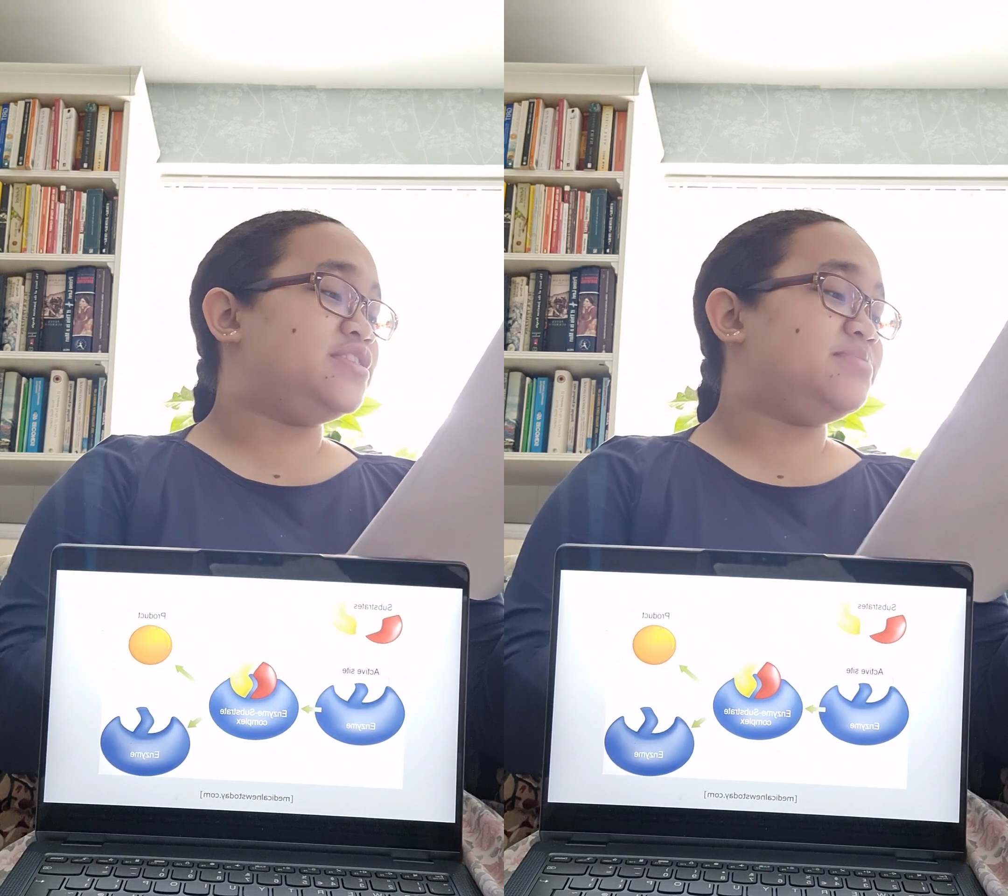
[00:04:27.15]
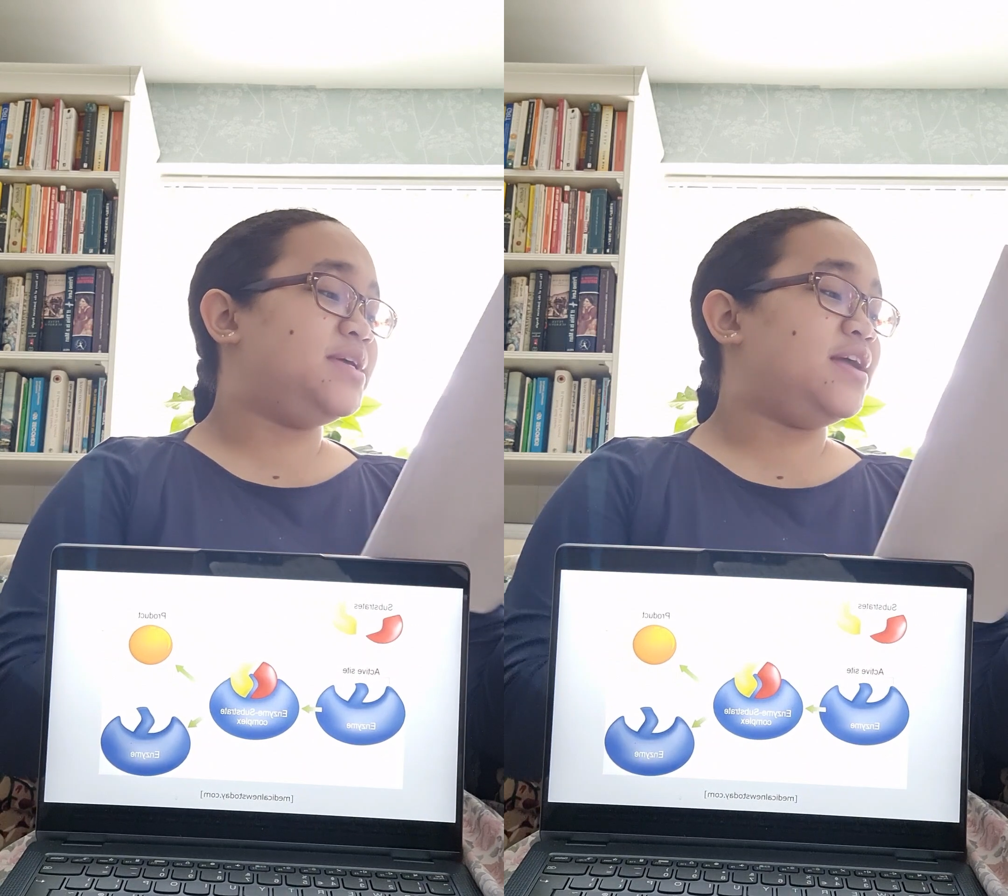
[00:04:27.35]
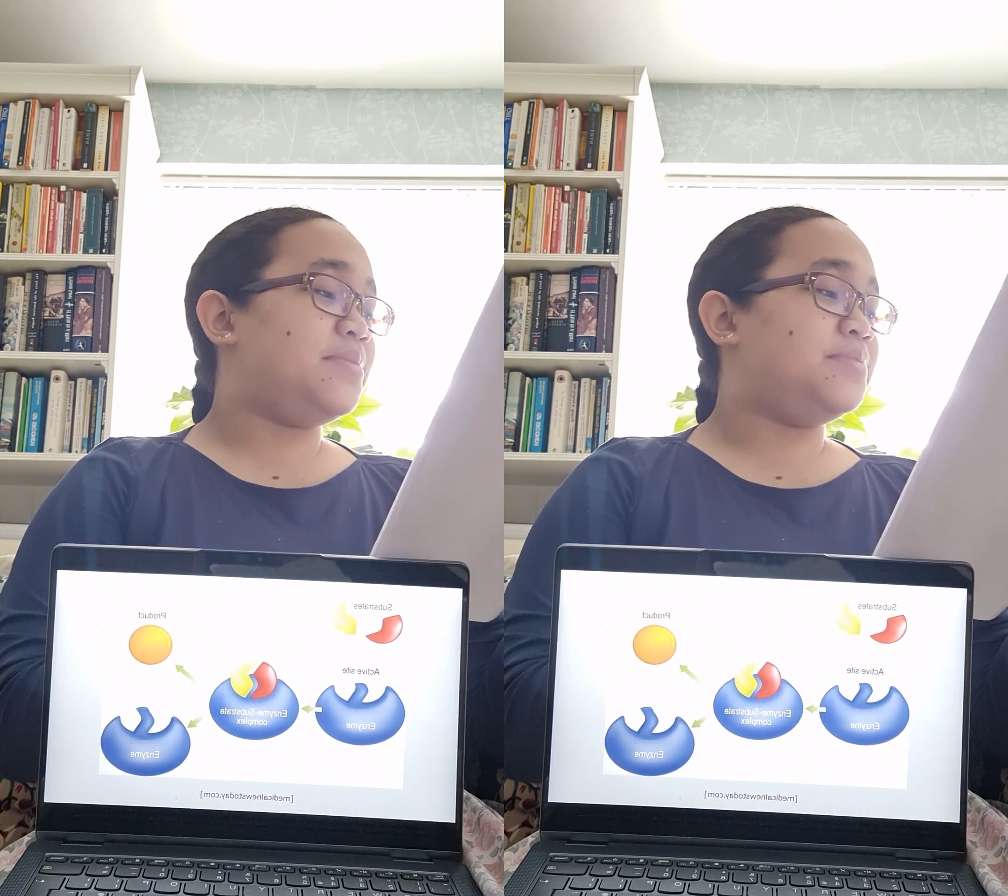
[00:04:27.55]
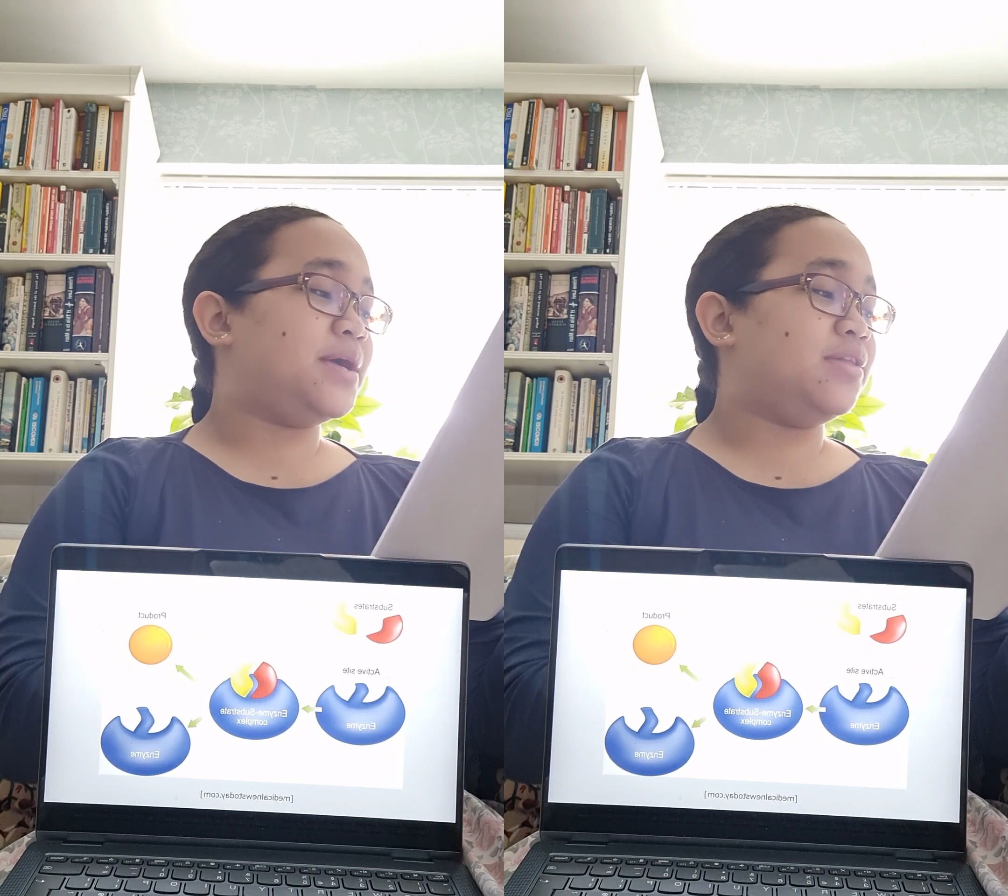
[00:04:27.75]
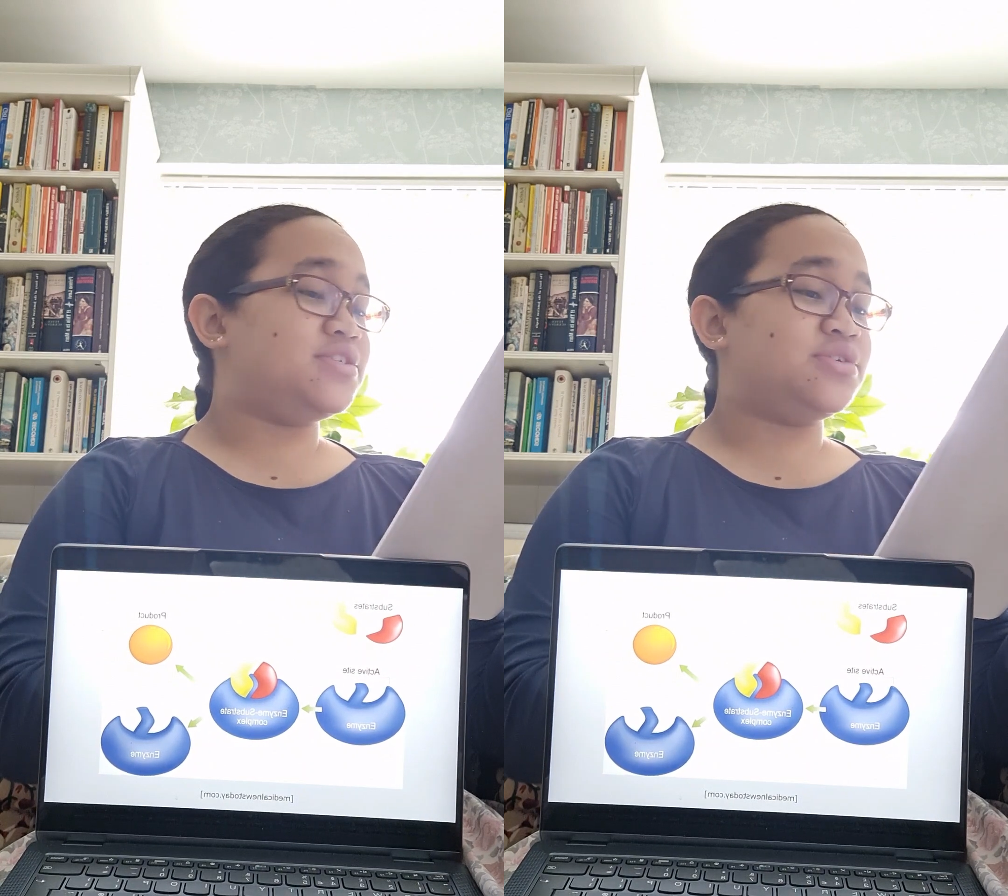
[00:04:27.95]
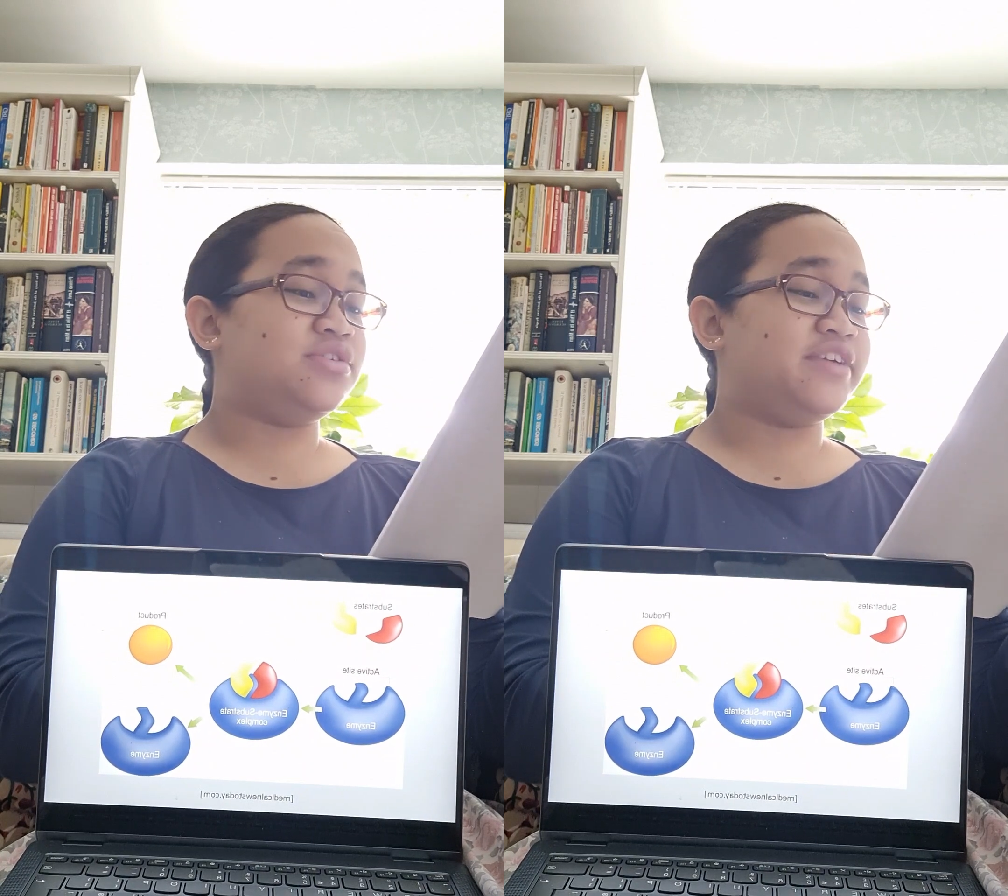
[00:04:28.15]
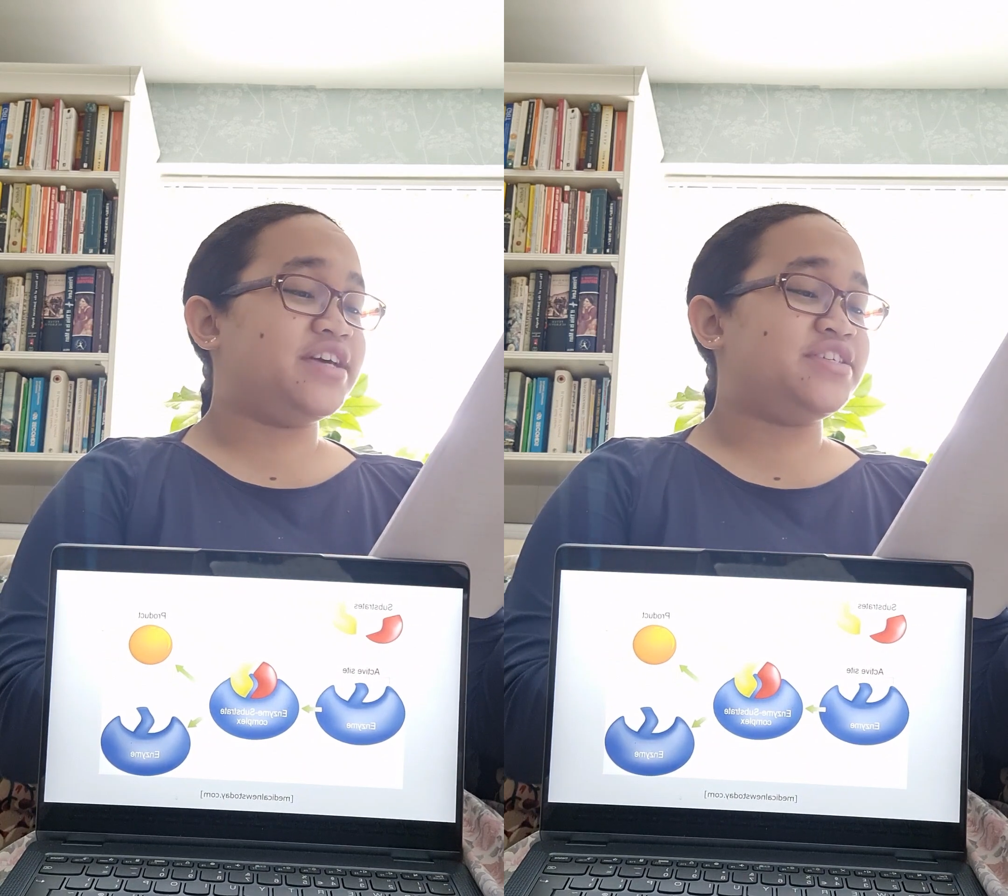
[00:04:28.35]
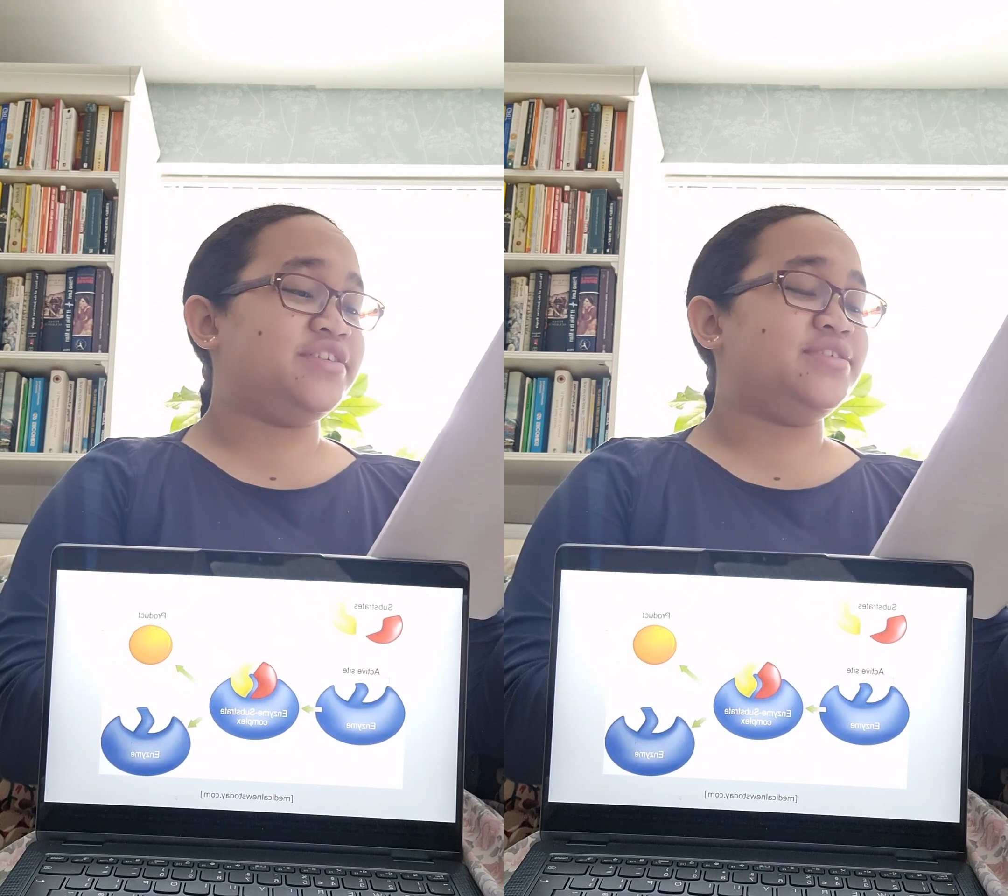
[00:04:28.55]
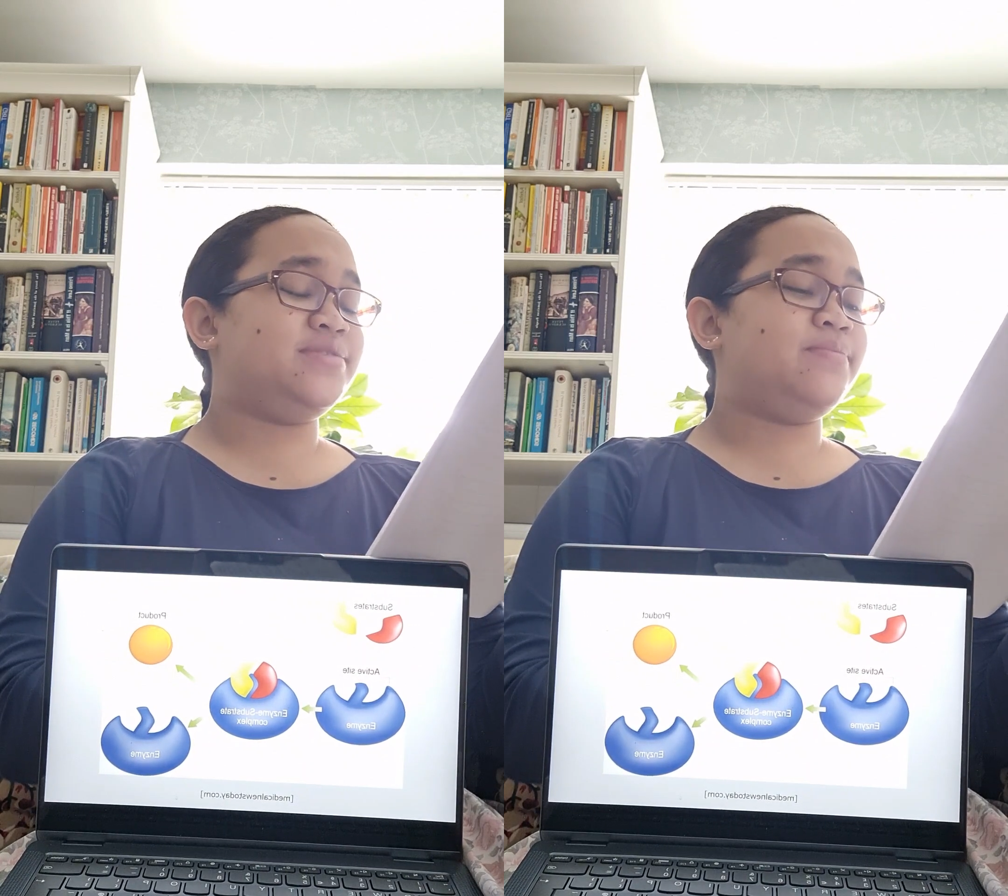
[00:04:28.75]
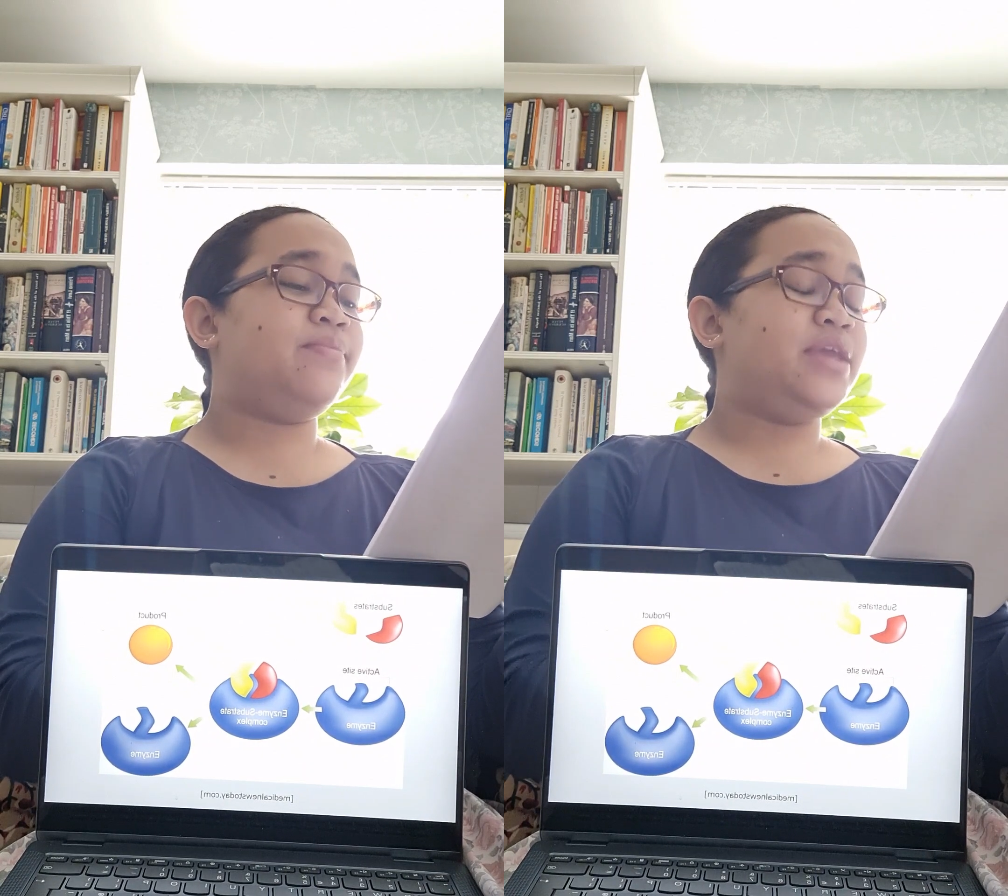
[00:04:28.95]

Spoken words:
speed up biological reactions.